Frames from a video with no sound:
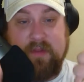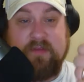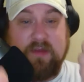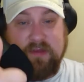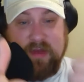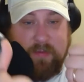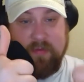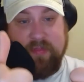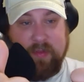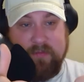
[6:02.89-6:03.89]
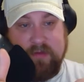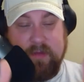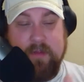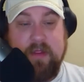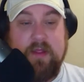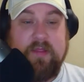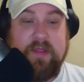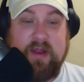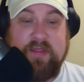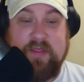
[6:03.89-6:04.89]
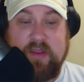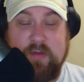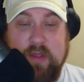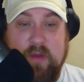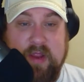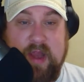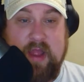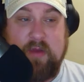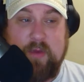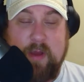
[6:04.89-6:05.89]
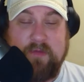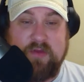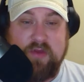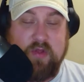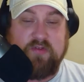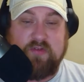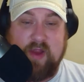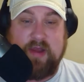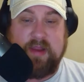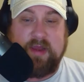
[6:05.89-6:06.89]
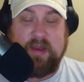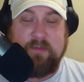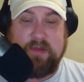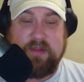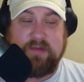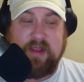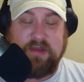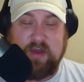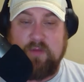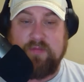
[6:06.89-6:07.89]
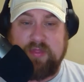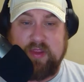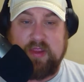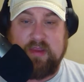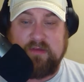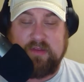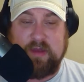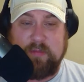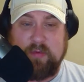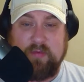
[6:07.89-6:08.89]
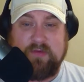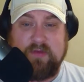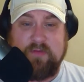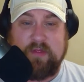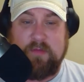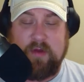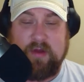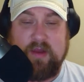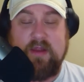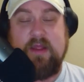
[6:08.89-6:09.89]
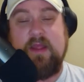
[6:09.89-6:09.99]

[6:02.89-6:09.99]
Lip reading: It's a double thumbs up that I think you go get Allen Robinson. You go try to get him because I don't think he's the number one receiver on the market.